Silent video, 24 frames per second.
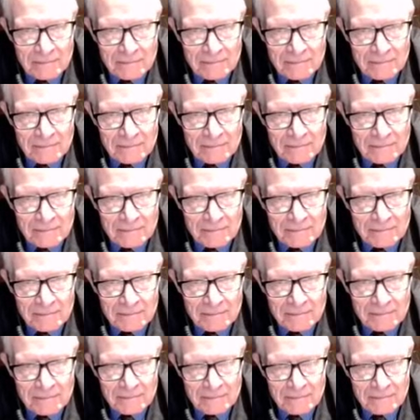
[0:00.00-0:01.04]

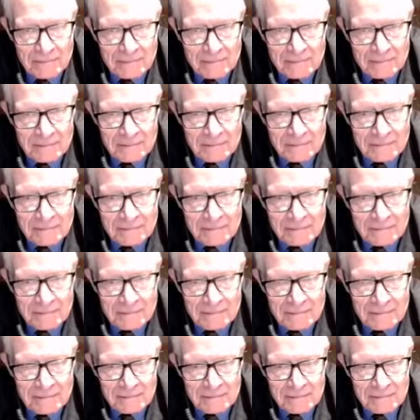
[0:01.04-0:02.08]

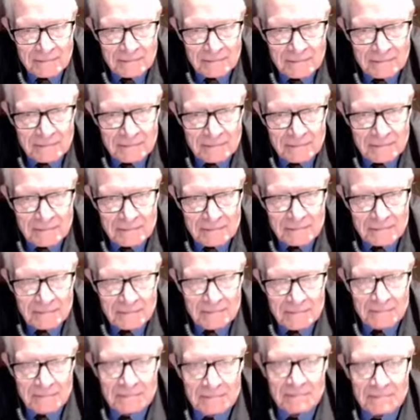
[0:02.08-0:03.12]

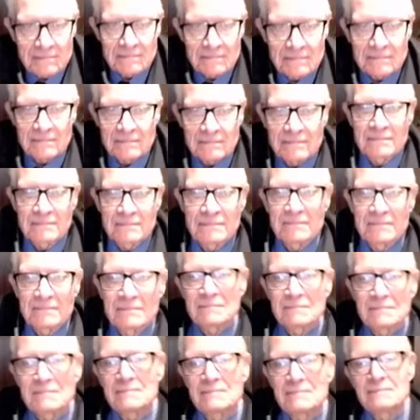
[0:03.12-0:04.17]

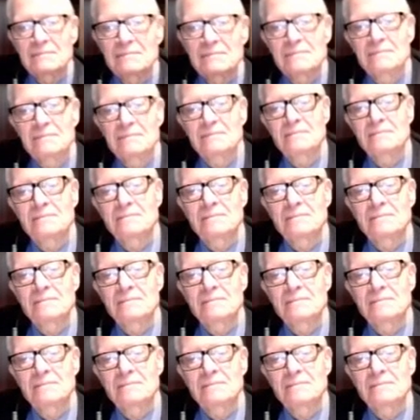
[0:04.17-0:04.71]
(not speaking)